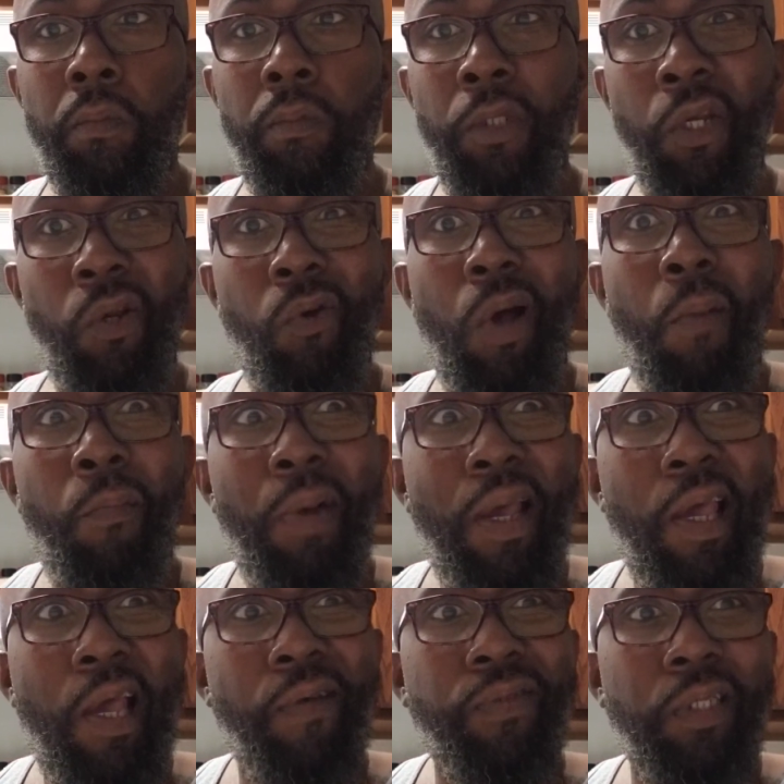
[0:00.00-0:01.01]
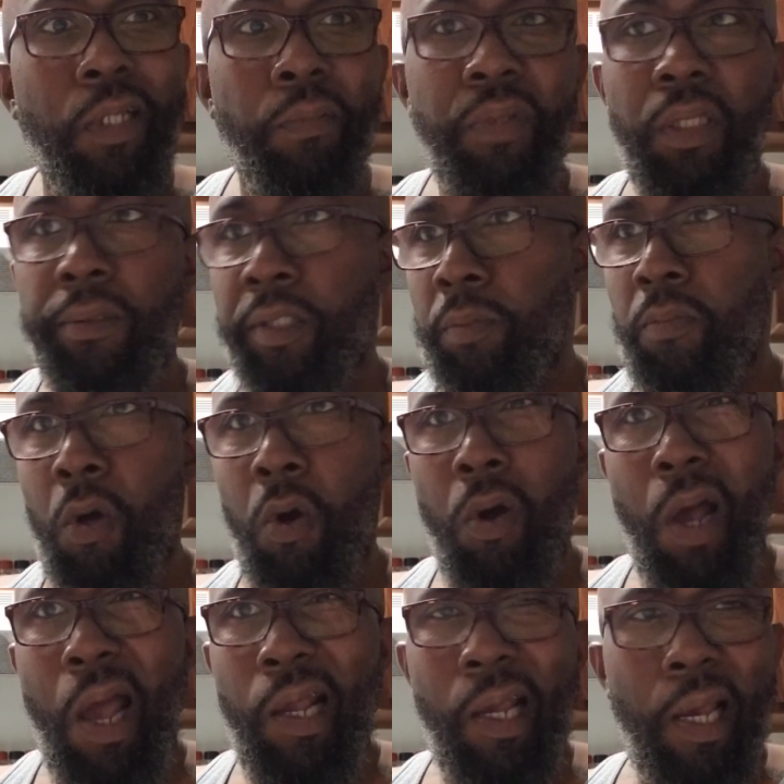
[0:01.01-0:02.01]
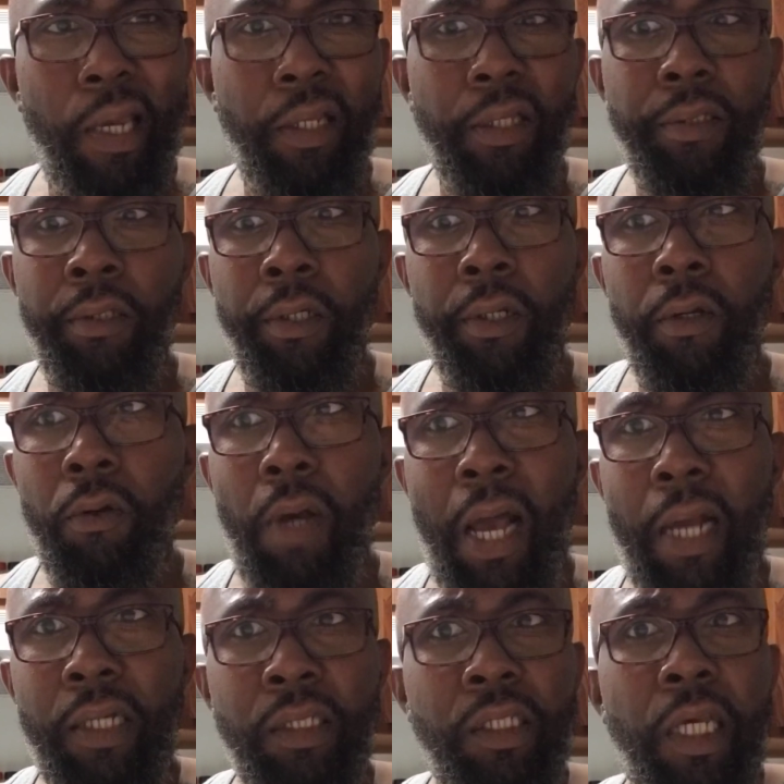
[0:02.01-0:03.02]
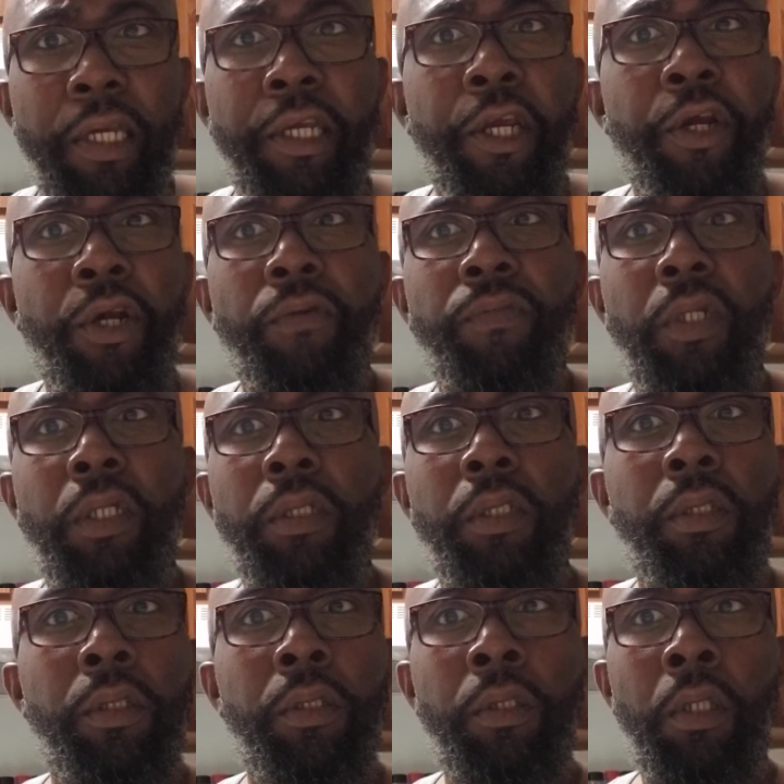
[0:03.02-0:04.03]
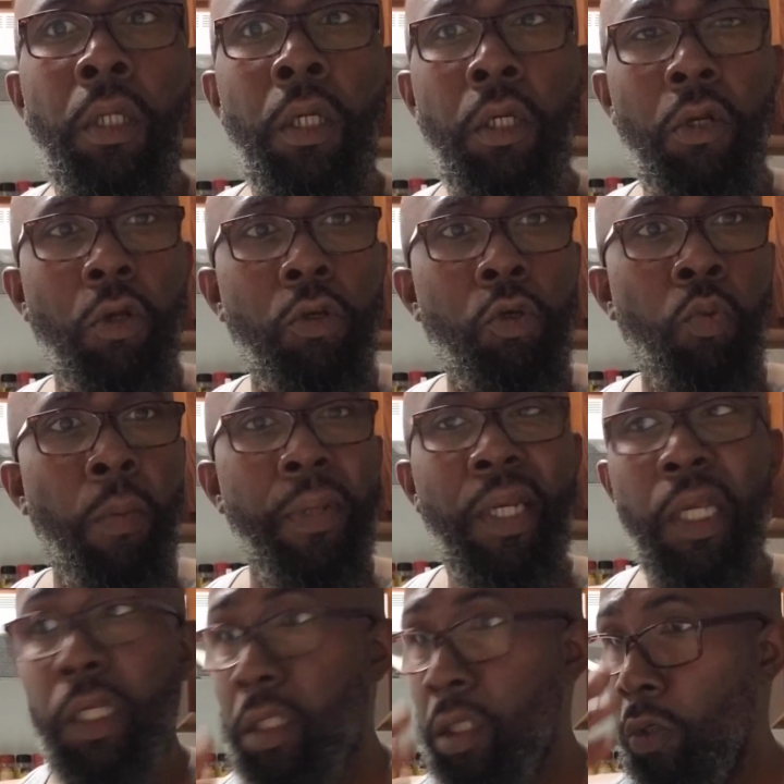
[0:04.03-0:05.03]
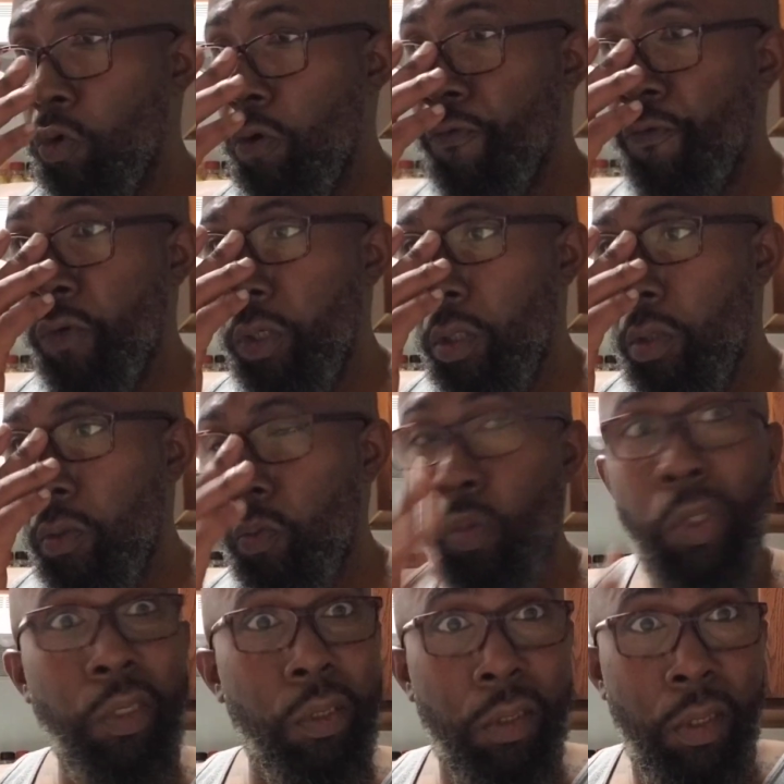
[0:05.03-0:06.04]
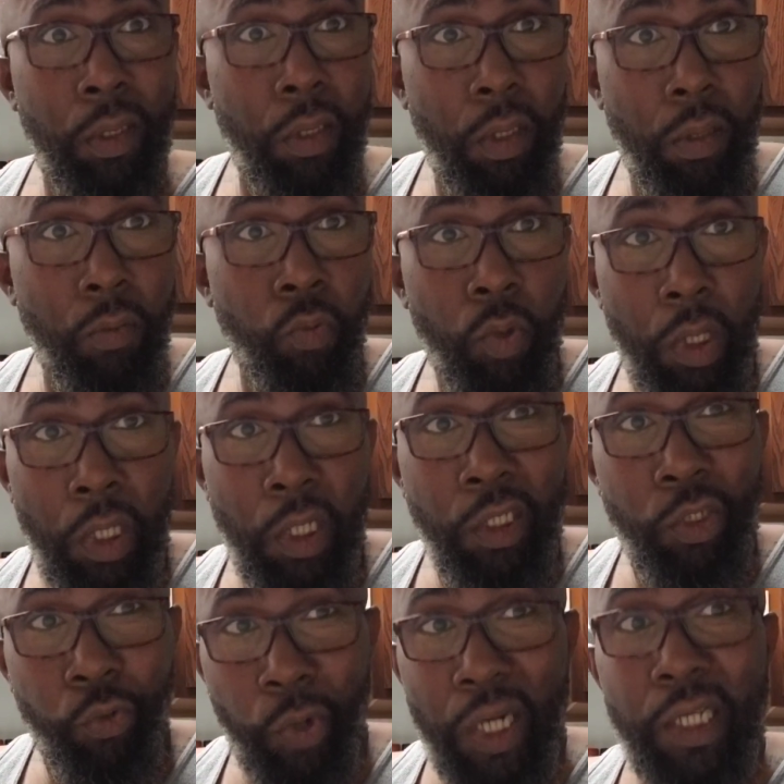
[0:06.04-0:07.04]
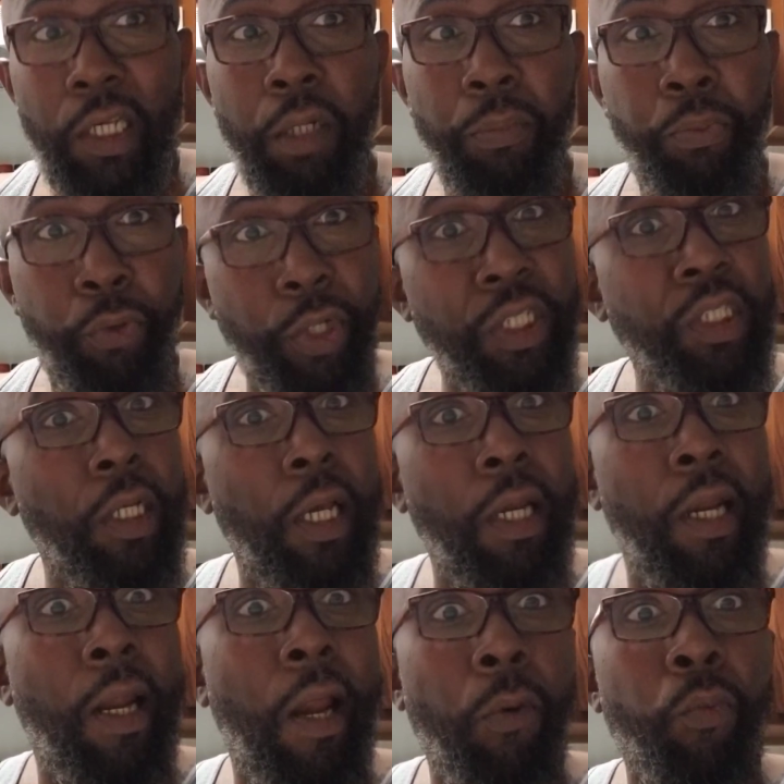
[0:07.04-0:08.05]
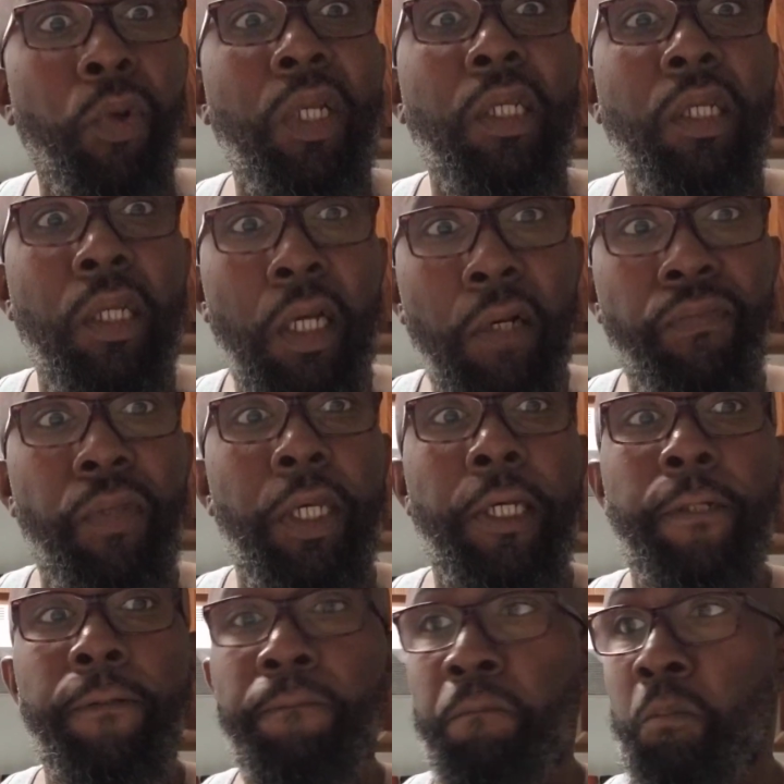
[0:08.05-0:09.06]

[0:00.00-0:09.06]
I might have something small. I got it, I can take care of this. You want me to get the door for you? Which is greatly appreciated. I really love that.